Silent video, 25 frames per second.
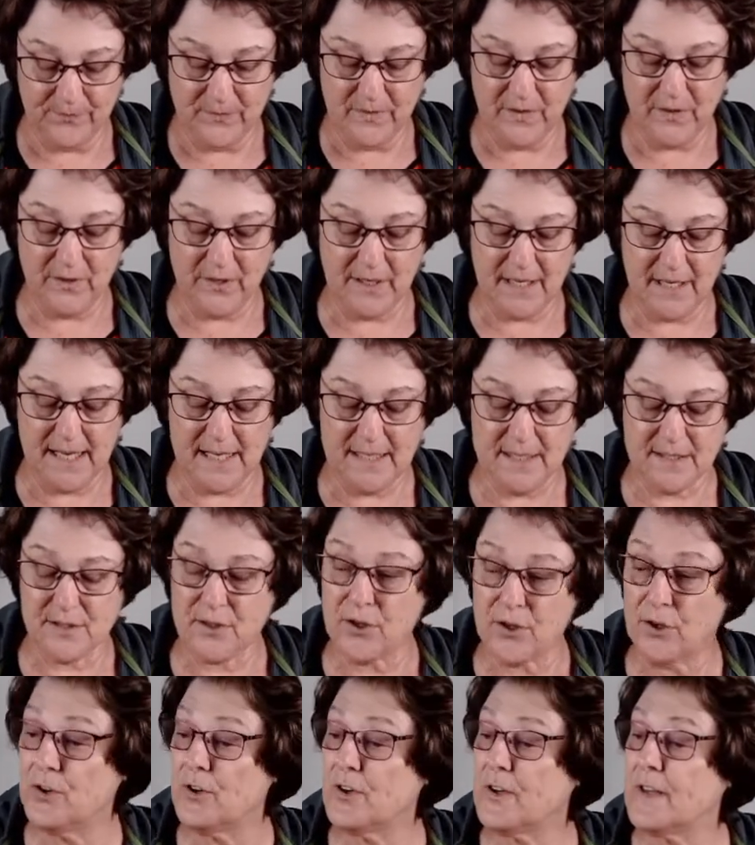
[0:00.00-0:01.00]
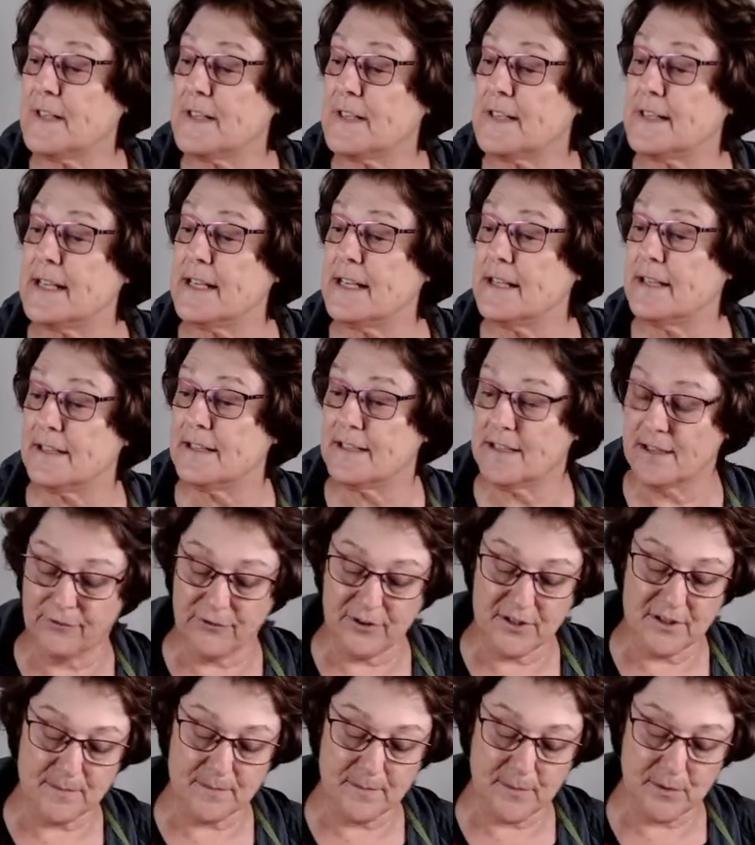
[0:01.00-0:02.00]
Okay, so you can see the
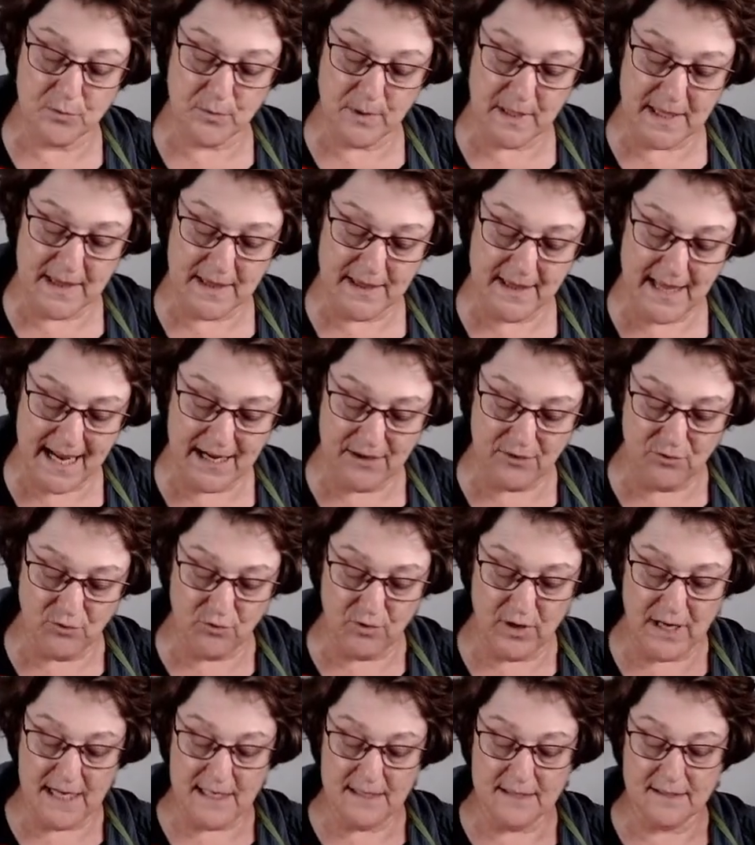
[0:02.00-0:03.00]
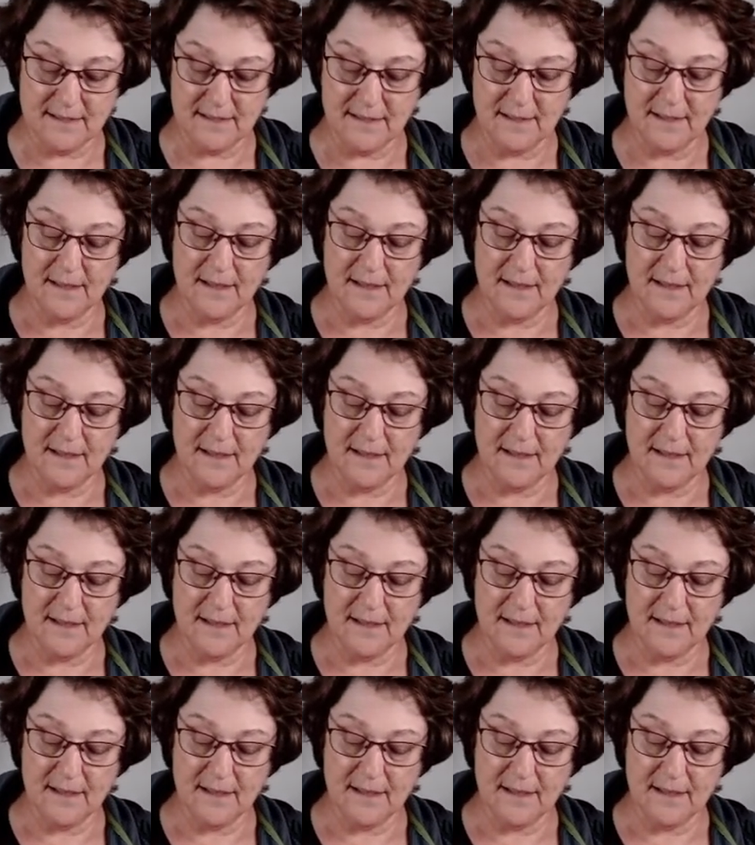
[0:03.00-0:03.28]
difference between that red.